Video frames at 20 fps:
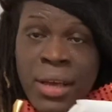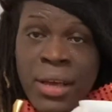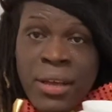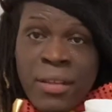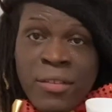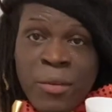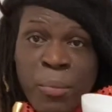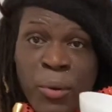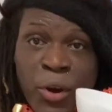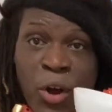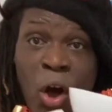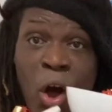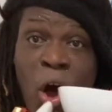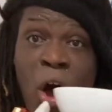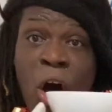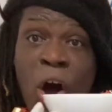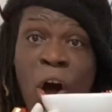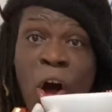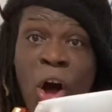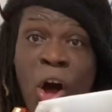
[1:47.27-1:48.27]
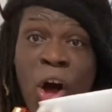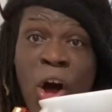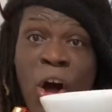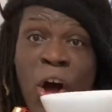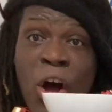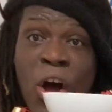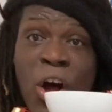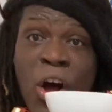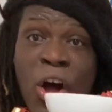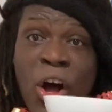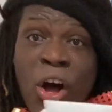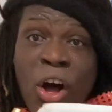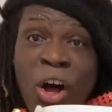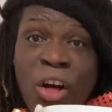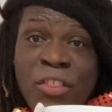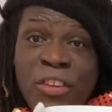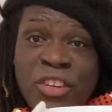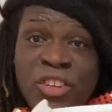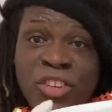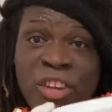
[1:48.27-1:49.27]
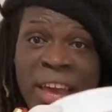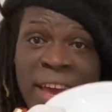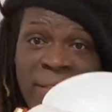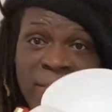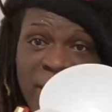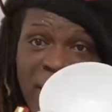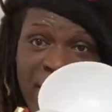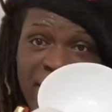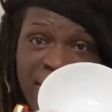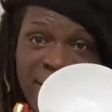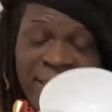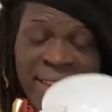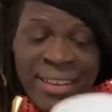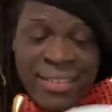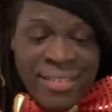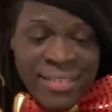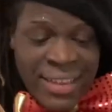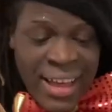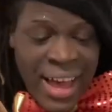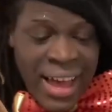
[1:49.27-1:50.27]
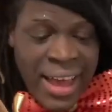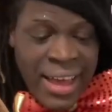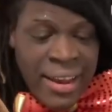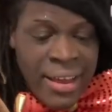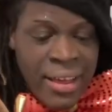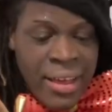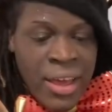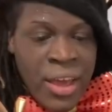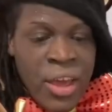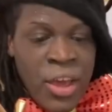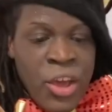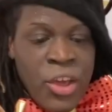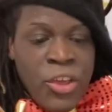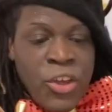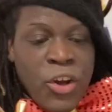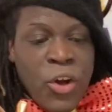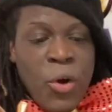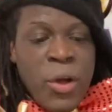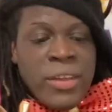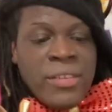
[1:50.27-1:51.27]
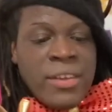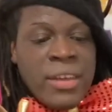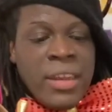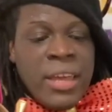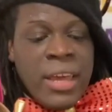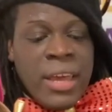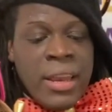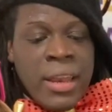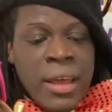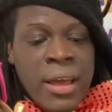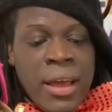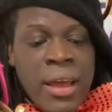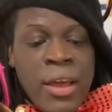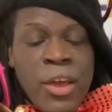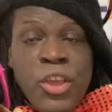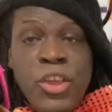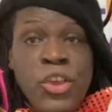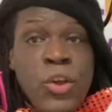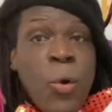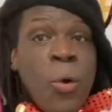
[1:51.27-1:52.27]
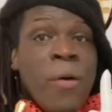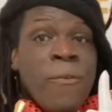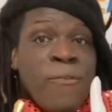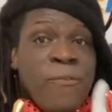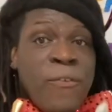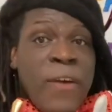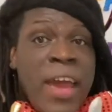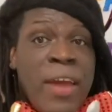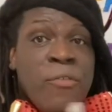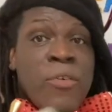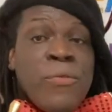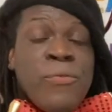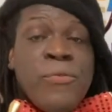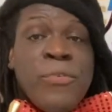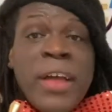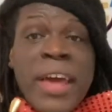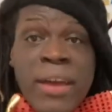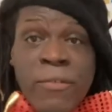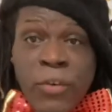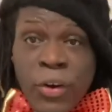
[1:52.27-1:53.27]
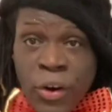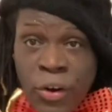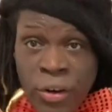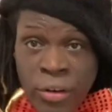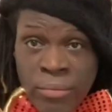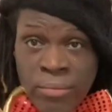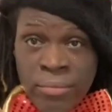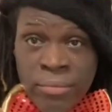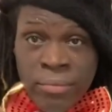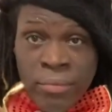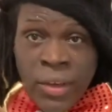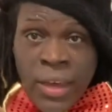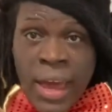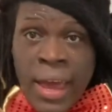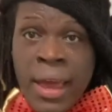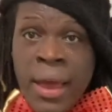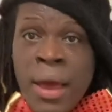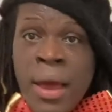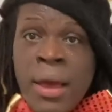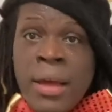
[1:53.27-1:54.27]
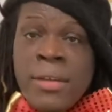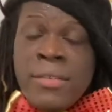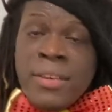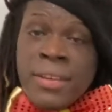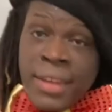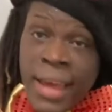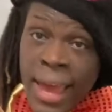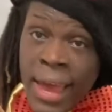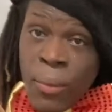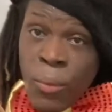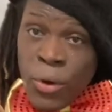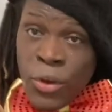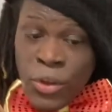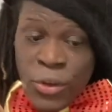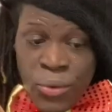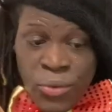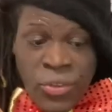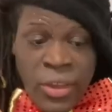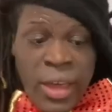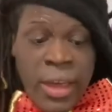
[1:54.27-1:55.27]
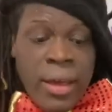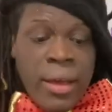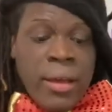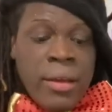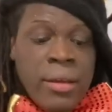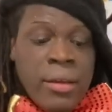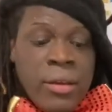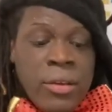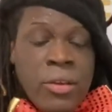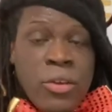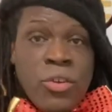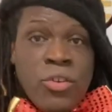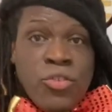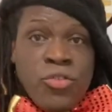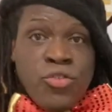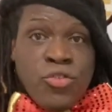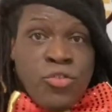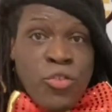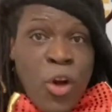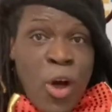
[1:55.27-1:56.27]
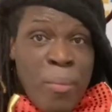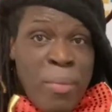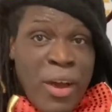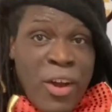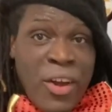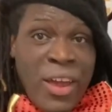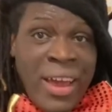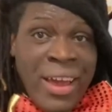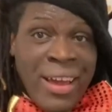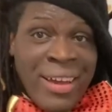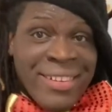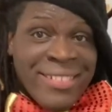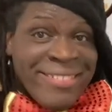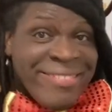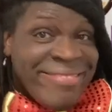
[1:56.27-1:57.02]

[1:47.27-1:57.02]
to put all the shaved ice inside. You're going to need your favorite flavor, okay? Today we're using strawberry,